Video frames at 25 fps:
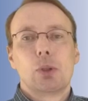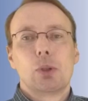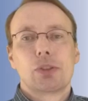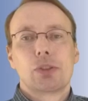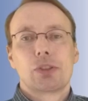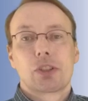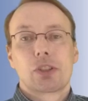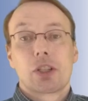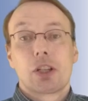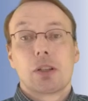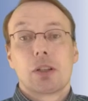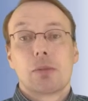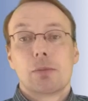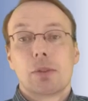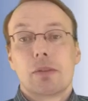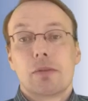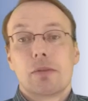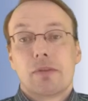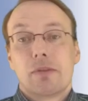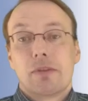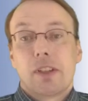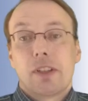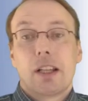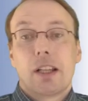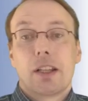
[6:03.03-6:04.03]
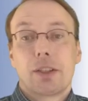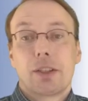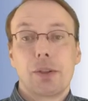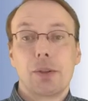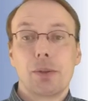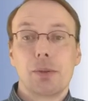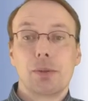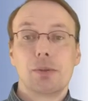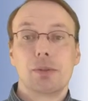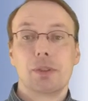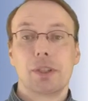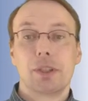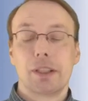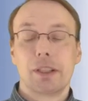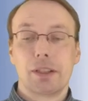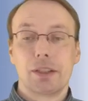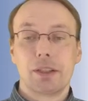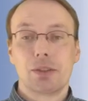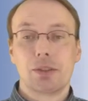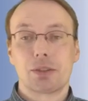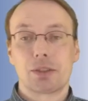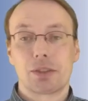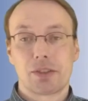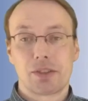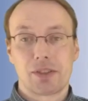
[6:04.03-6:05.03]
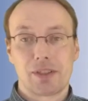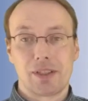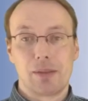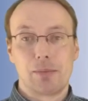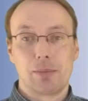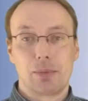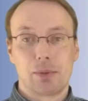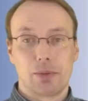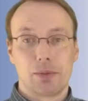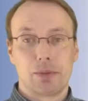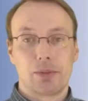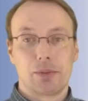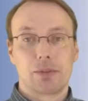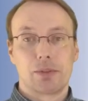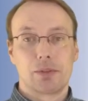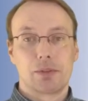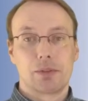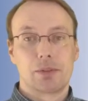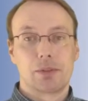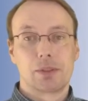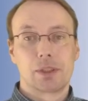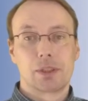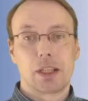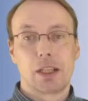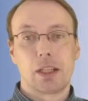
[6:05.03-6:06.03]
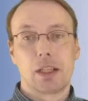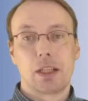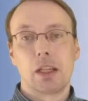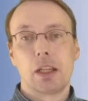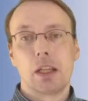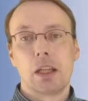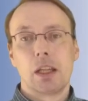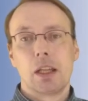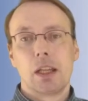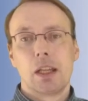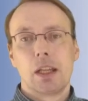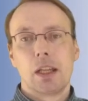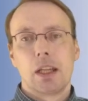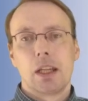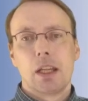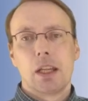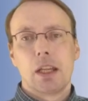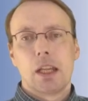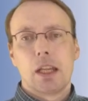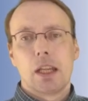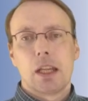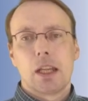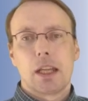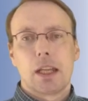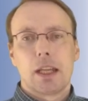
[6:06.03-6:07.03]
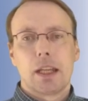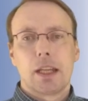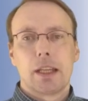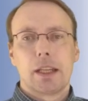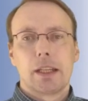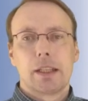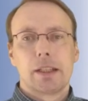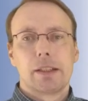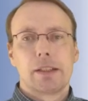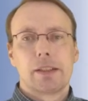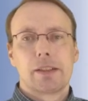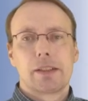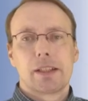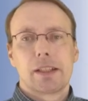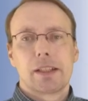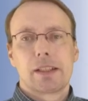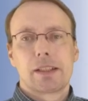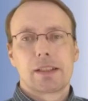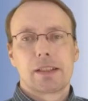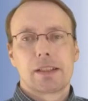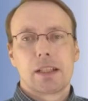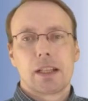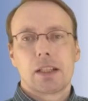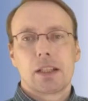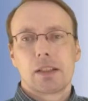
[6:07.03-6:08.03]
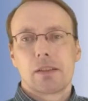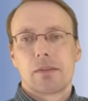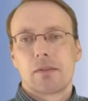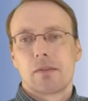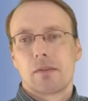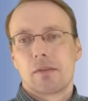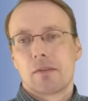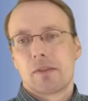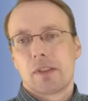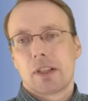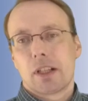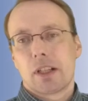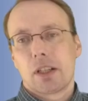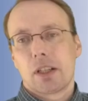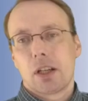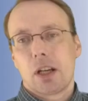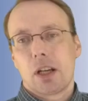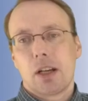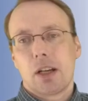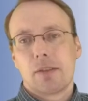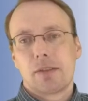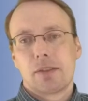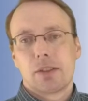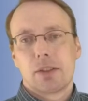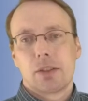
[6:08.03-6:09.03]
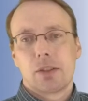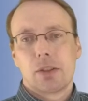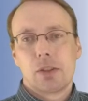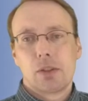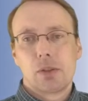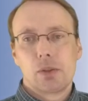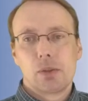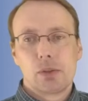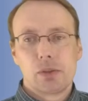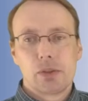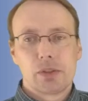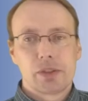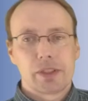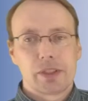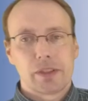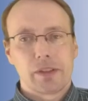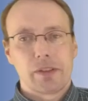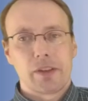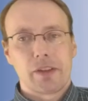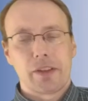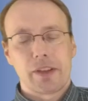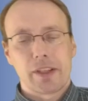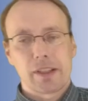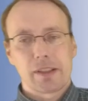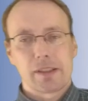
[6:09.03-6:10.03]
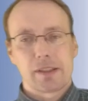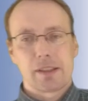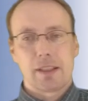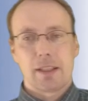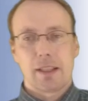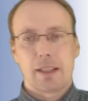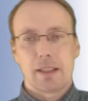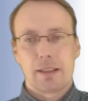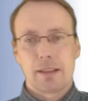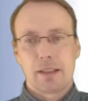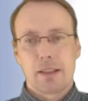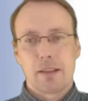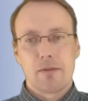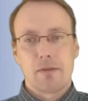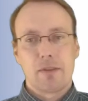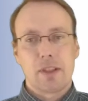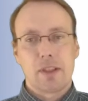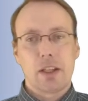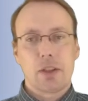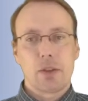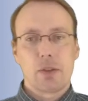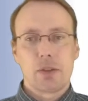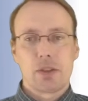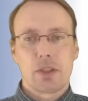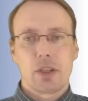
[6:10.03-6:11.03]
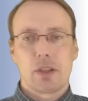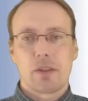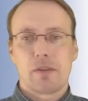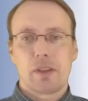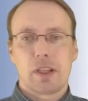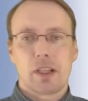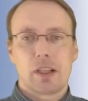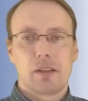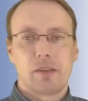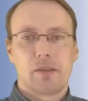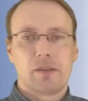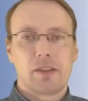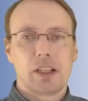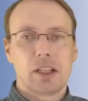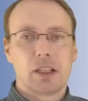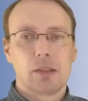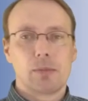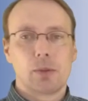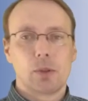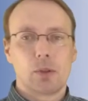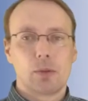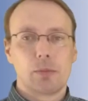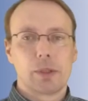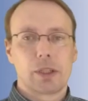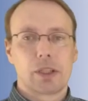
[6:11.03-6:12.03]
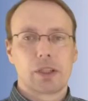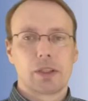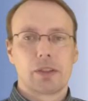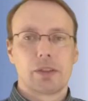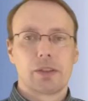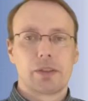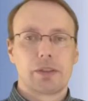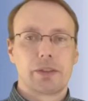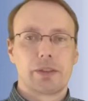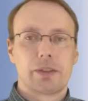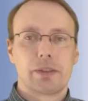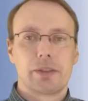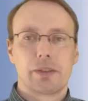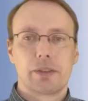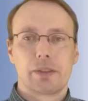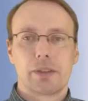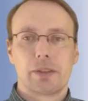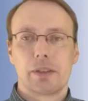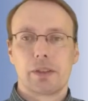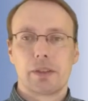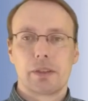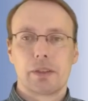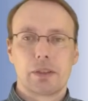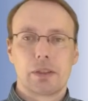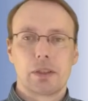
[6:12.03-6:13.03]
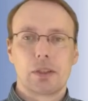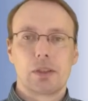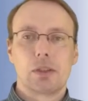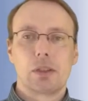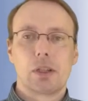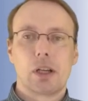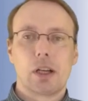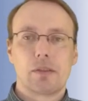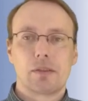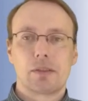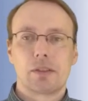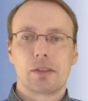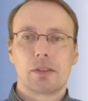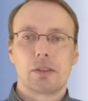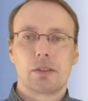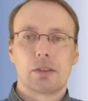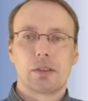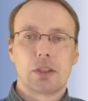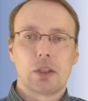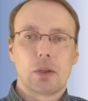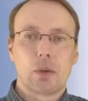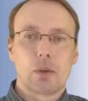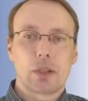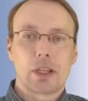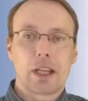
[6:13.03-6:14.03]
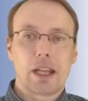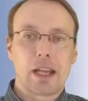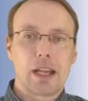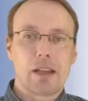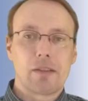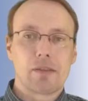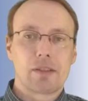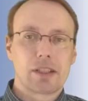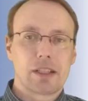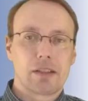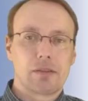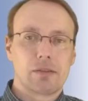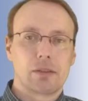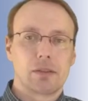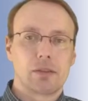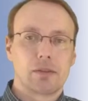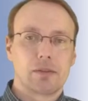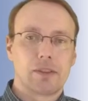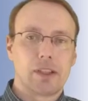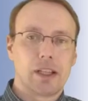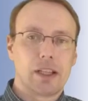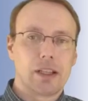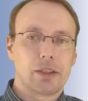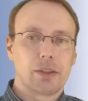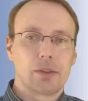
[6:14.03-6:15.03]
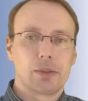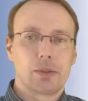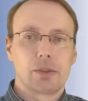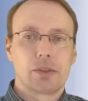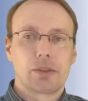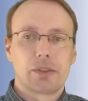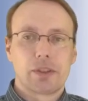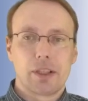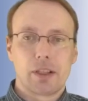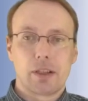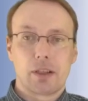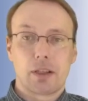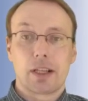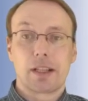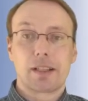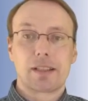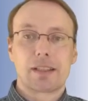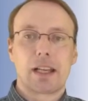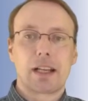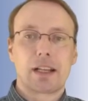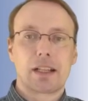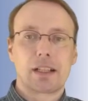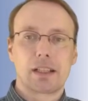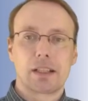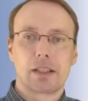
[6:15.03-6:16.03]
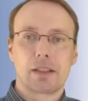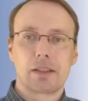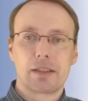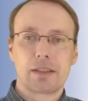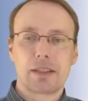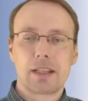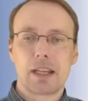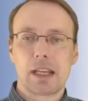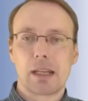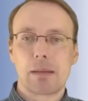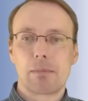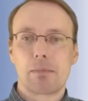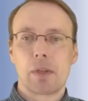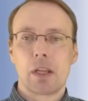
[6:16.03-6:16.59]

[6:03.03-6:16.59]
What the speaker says: common value in your samples. Okay, and it's not very often used in things that in values that are very variable because you often don't have several values that are exactly the same.